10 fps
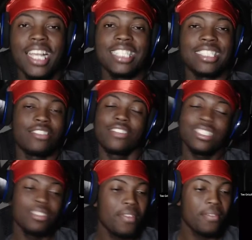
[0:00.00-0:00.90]
To
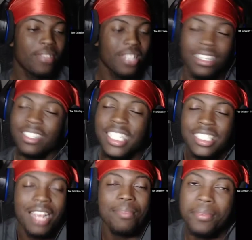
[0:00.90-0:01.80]
Grizzly, his
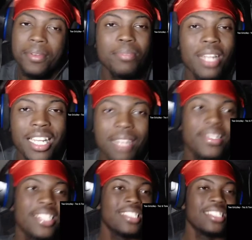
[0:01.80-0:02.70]
life will be blocking my
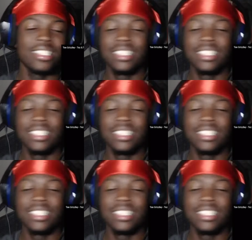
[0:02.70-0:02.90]
shit.